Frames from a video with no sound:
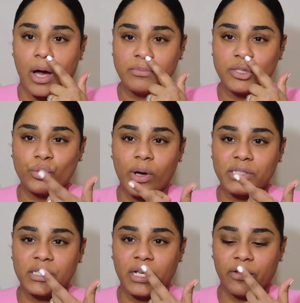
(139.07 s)
I'm just
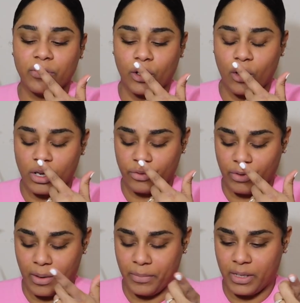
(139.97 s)
questioning if they call it
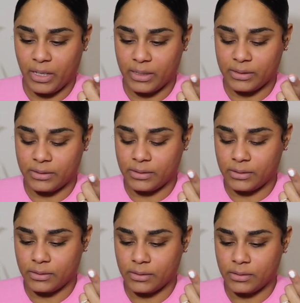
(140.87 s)
red
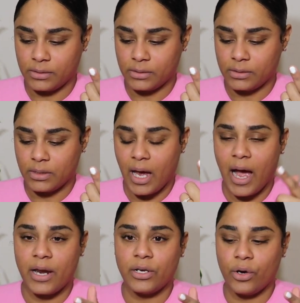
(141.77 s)
because
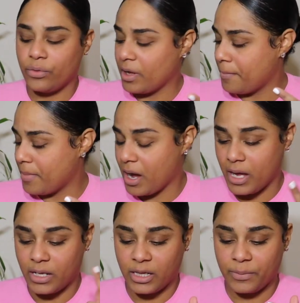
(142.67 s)
I know that
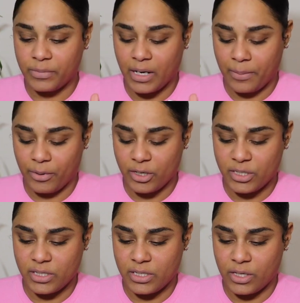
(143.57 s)
my clip that I
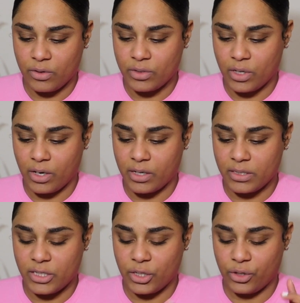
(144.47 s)
purchased, those are
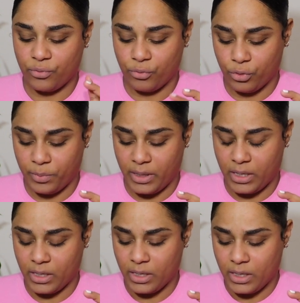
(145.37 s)
considered ruby.